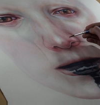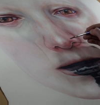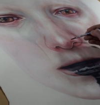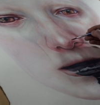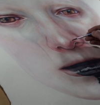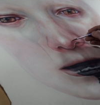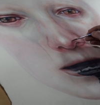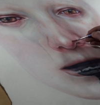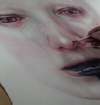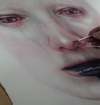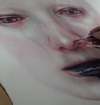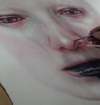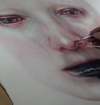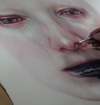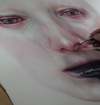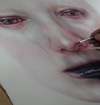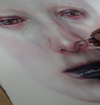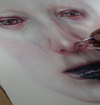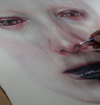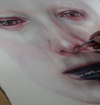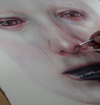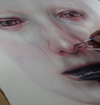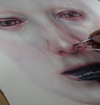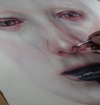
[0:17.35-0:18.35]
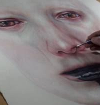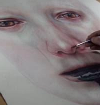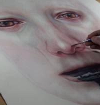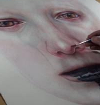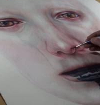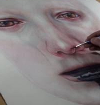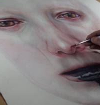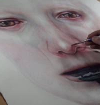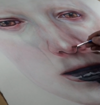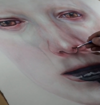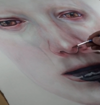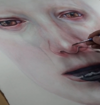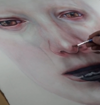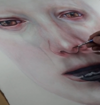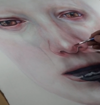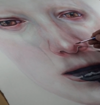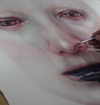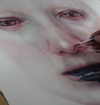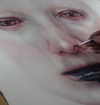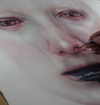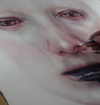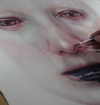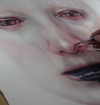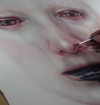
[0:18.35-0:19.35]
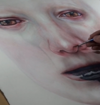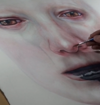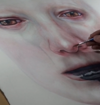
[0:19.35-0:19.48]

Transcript: artist, you'd say. Well, I come from